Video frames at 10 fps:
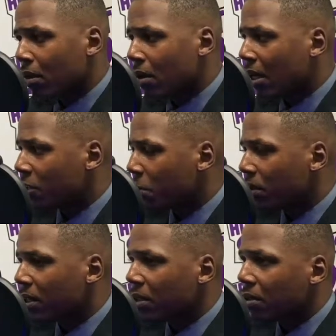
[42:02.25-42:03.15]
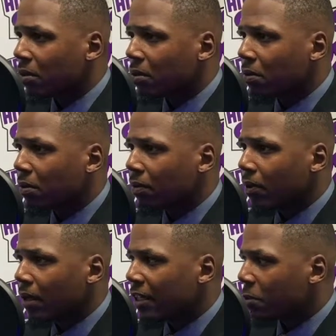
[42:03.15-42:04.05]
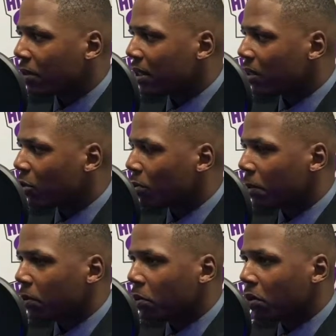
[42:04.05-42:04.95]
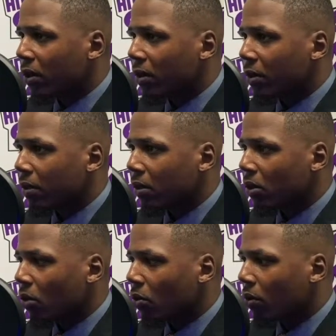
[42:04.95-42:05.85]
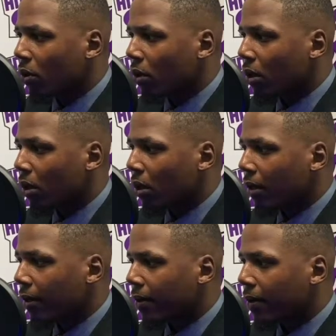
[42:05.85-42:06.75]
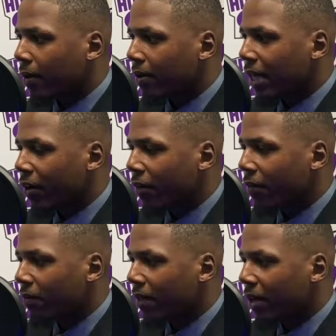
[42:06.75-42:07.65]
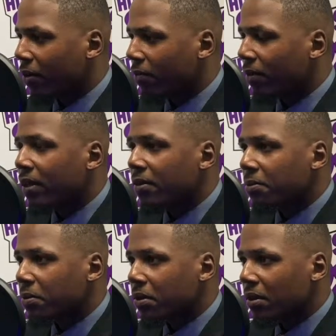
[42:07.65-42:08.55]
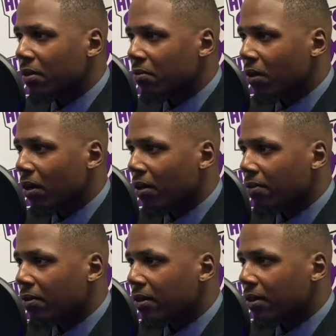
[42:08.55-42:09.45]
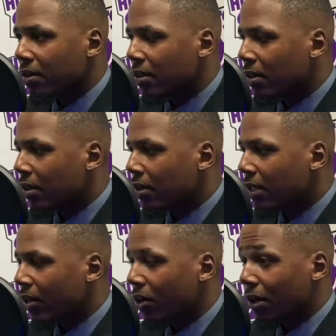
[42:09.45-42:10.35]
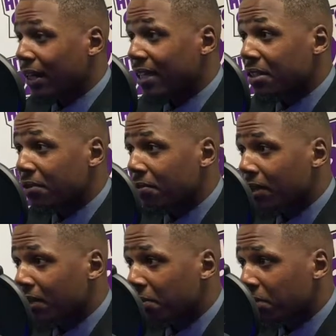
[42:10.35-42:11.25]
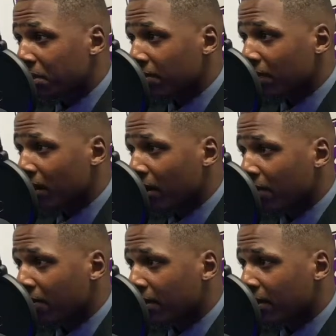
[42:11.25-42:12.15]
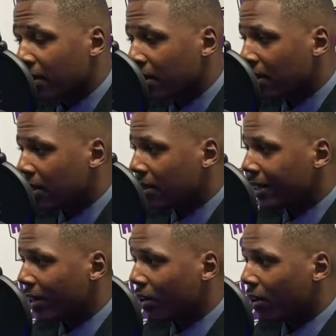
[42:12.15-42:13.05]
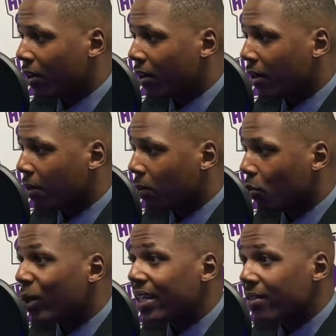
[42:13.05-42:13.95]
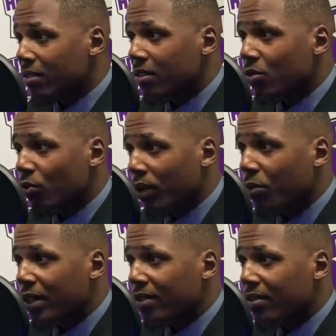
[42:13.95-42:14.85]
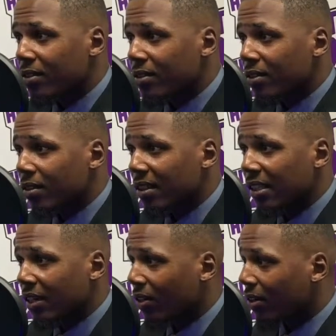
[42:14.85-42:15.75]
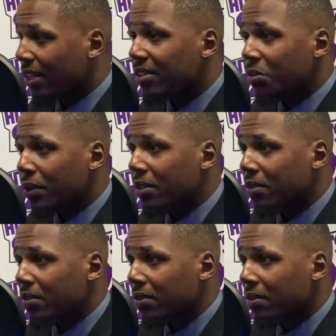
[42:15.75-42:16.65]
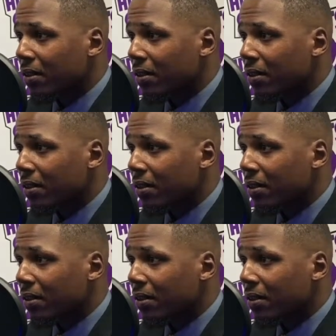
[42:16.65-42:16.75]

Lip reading: It's political. It's political. People want, you know, there are victims involved. There are alleged victims involved. There are witnesses, real witnesses. Then there are alleged witnesses.